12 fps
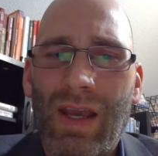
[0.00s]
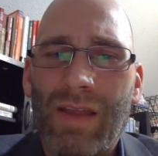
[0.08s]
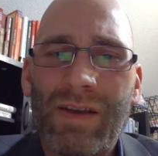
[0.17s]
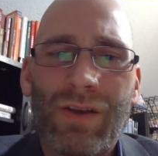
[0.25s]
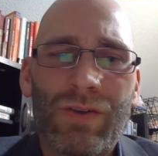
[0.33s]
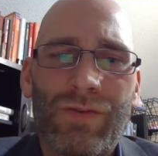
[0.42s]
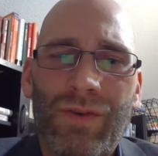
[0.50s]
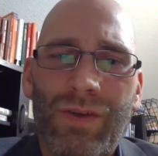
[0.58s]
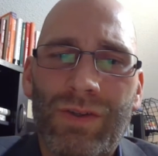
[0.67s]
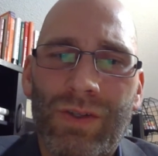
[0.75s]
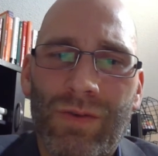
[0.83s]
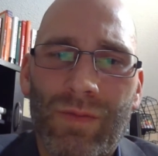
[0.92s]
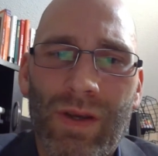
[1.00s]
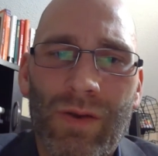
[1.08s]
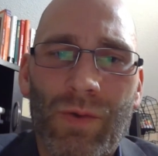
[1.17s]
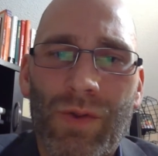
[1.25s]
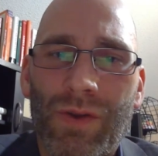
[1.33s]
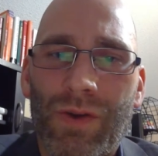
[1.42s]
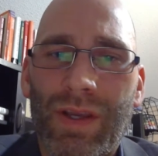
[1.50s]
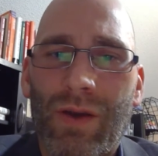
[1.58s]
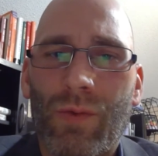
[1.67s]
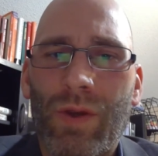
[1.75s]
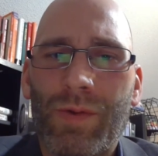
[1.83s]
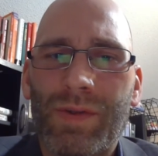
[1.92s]
And that goes for you too, Mary, with your
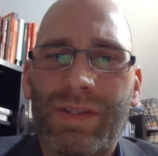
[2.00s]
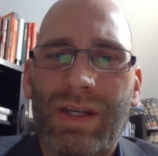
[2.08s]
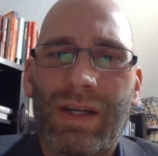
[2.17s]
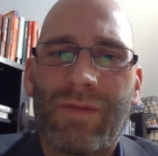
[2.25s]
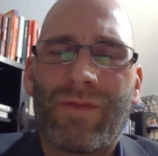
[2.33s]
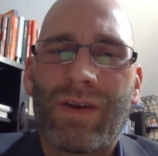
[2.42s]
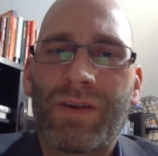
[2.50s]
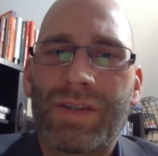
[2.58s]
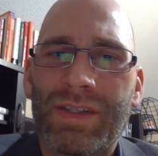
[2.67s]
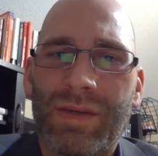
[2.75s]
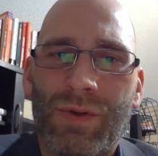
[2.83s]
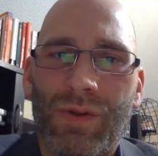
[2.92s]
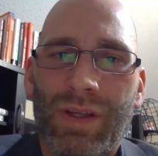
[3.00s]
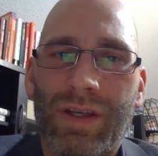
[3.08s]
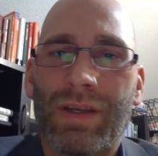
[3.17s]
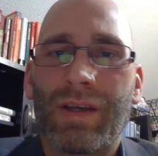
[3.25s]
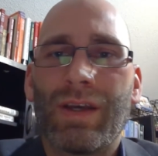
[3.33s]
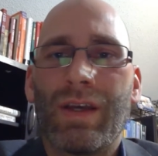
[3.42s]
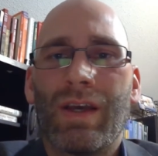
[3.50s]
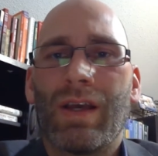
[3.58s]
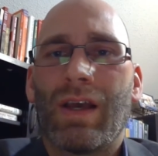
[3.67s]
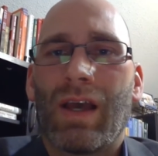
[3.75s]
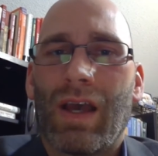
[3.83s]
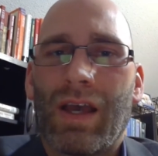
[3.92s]
account. We would set it up very similarly
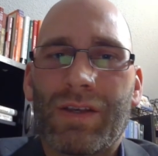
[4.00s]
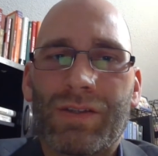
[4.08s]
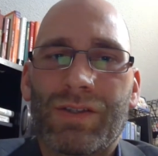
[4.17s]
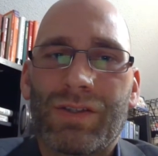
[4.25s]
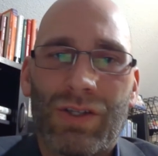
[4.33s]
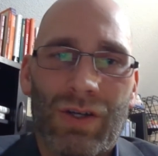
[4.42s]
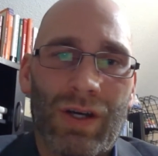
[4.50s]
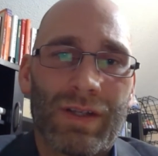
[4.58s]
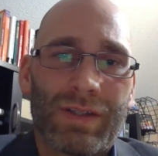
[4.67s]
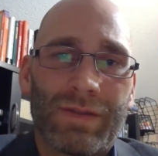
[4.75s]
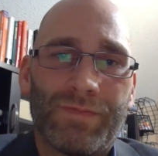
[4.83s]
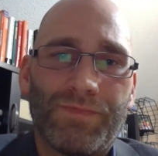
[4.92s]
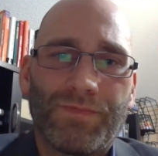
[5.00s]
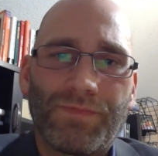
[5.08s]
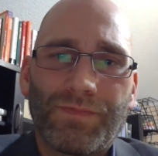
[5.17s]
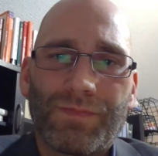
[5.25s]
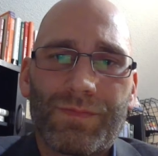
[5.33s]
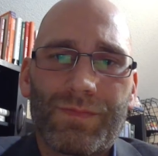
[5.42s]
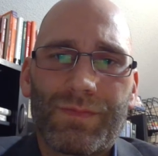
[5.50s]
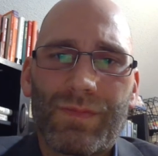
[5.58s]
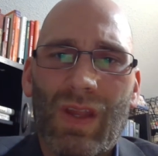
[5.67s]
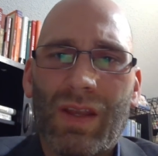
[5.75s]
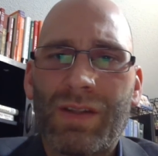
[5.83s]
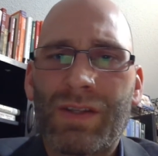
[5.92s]
as John's.
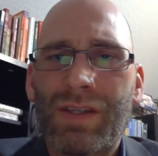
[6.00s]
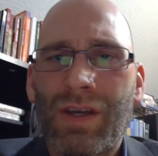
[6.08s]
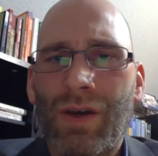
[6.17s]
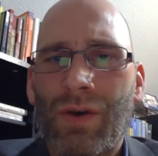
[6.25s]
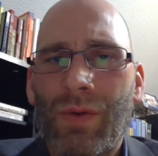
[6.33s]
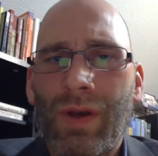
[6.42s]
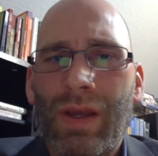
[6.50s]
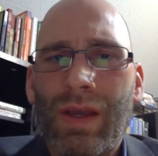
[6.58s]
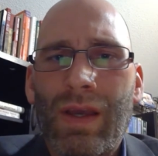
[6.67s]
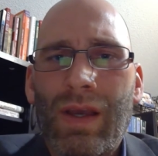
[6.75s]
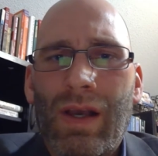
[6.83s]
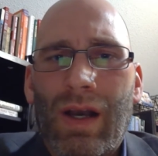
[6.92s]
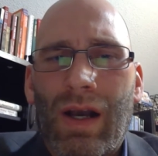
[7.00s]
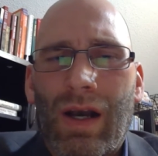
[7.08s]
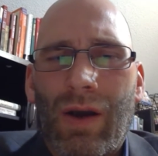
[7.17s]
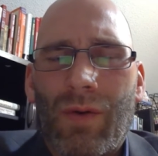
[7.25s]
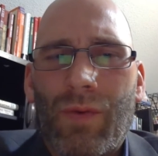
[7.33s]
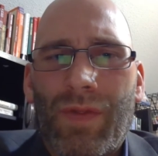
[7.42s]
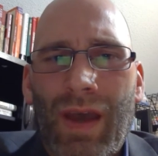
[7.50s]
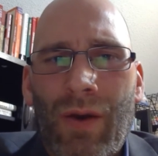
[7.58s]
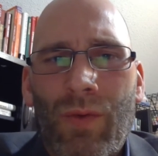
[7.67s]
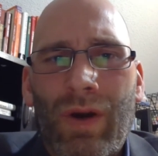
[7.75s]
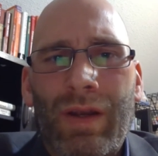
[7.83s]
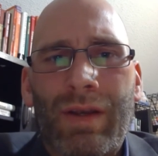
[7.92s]
And so with that
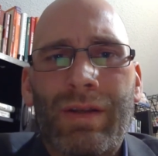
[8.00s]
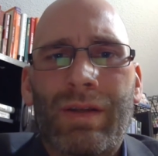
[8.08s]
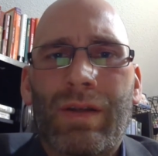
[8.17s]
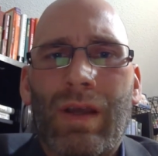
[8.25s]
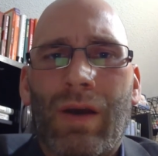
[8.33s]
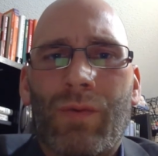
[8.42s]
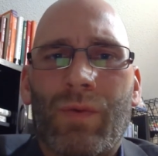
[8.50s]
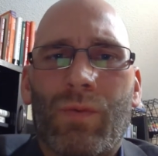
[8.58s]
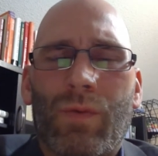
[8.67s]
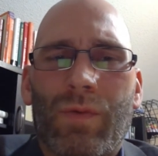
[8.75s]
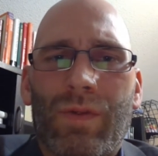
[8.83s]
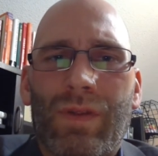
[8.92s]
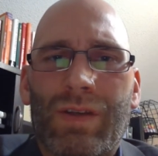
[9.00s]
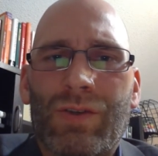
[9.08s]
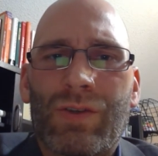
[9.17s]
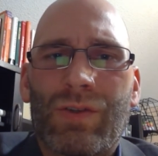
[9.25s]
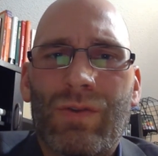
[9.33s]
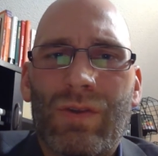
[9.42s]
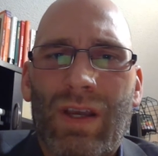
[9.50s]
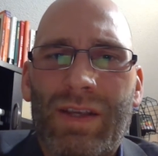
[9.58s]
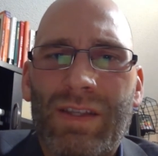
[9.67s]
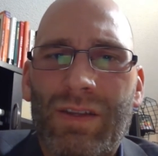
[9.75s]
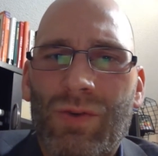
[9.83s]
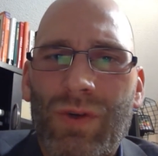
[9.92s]
one, like I
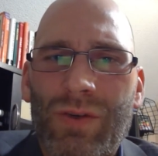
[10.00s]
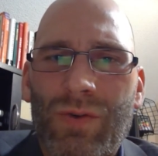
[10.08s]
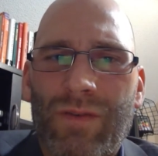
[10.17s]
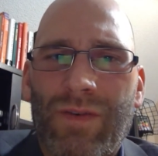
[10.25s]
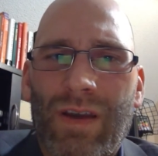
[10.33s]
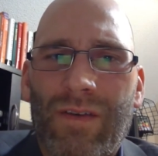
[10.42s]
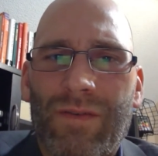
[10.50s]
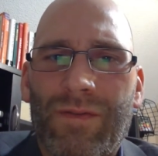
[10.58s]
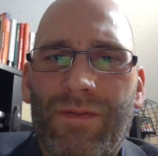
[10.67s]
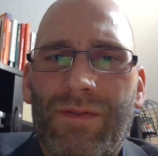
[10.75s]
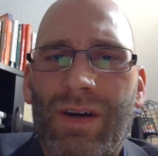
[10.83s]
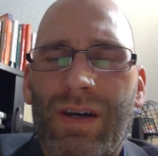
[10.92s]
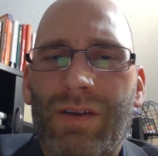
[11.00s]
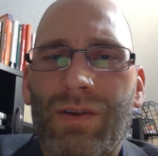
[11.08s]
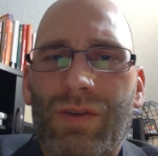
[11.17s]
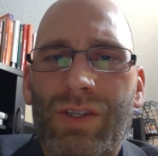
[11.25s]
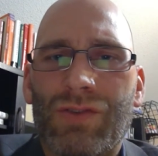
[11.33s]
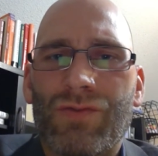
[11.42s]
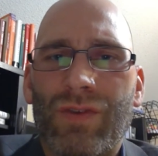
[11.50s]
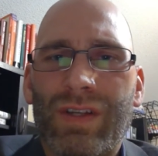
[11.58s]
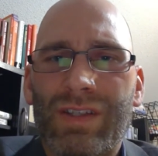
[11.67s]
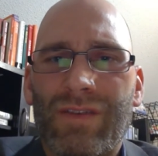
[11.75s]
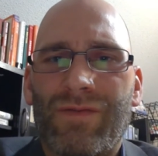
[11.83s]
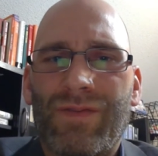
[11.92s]
said, the 2025 fund just really
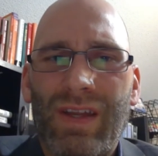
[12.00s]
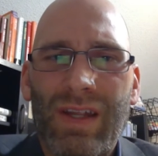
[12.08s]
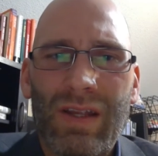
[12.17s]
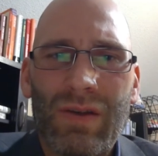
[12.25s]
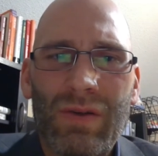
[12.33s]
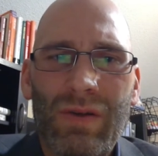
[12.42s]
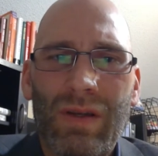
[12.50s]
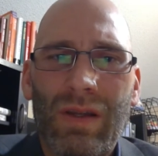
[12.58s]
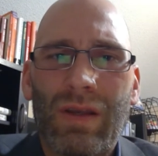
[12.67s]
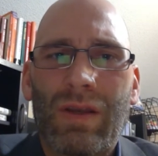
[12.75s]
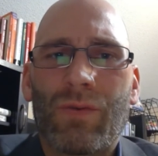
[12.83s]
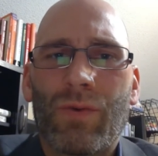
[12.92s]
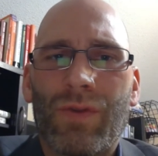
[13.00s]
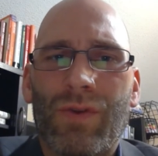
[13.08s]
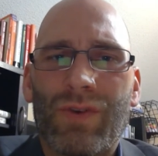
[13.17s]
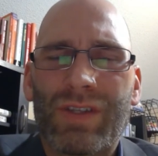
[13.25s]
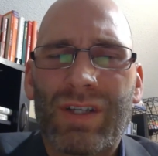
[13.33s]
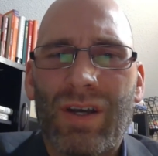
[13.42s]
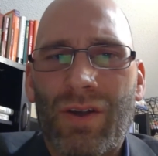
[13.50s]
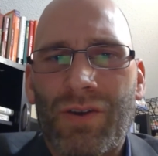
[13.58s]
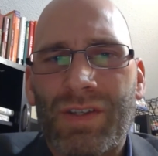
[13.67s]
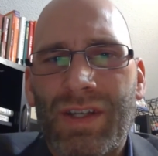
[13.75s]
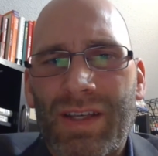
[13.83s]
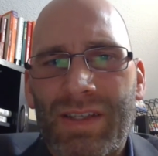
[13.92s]
doesn't fit in with your risk
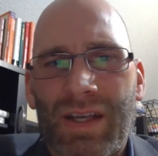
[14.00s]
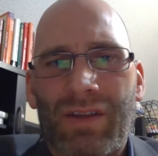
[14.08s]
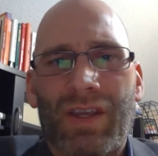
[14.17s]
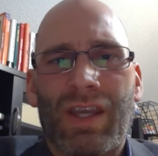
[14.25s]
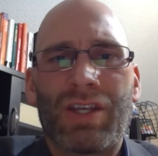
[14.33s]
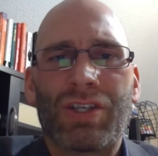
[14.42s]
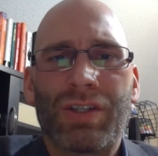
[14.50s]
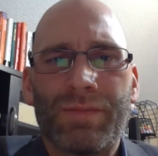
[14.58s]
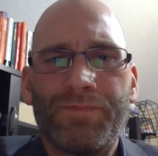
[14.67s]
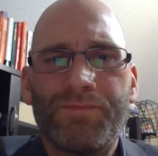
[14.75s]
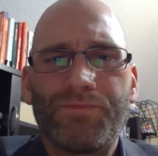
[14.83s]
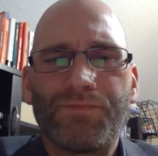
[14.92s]
tolerance and asset allocation.